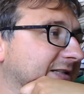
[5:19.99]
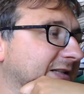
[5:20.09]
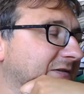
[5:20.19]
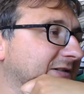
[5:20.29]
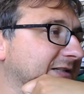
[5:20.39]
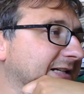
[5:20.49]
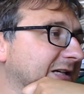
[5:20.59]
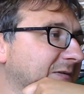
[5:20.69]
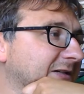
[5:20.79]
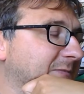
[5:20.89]
was a
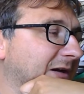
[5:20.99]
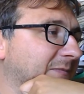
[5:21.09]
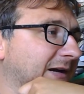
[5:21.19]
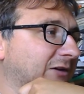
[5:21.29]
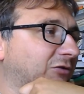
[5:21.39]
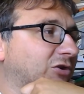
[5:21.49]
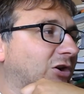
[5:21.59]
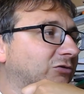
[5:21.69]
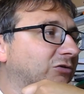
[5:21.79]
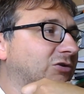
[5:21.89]
series by Michael
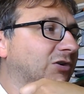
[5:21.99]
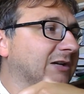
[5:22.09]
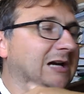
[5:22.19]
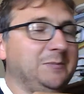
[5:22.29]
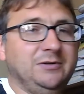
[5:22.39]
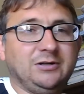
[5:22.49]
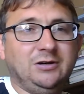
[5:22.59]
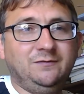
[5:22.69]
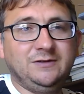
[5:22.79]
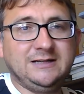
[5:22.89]
Cockrell called Cabinet
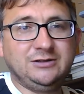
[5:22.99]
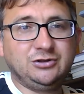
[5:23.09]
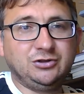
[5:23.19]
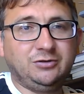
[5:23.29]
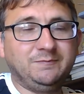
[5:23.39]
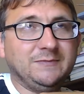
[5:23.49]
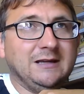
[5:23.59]
Confidential.